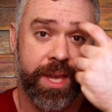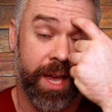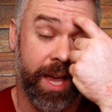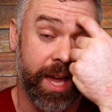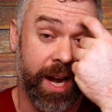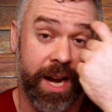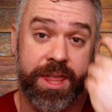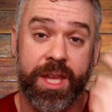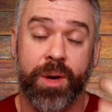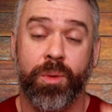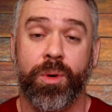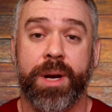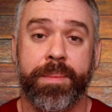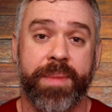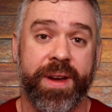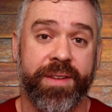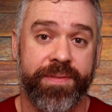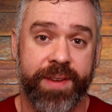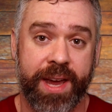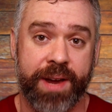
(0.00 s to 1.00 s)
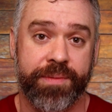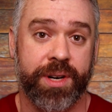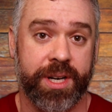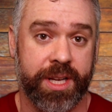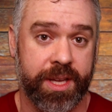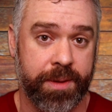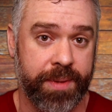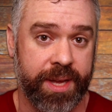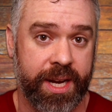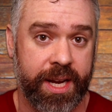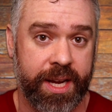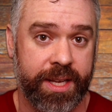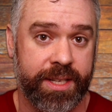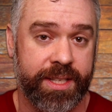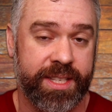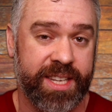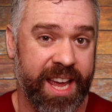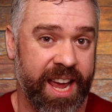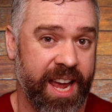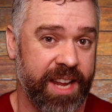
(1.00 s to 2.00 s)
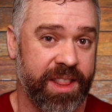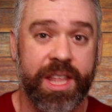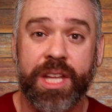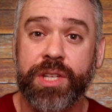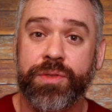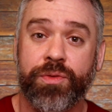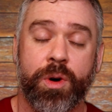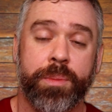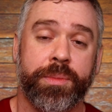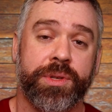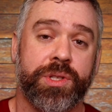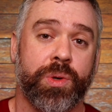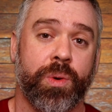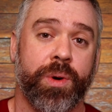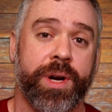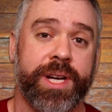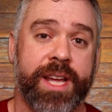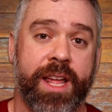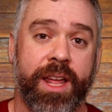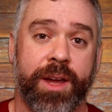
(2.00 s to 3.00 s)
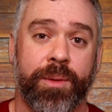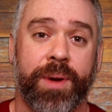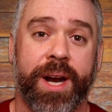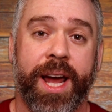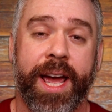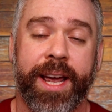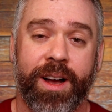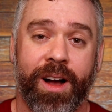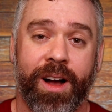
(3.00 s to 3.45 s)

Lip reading: And I think one of my favorite comedians at this form of storytelling, what I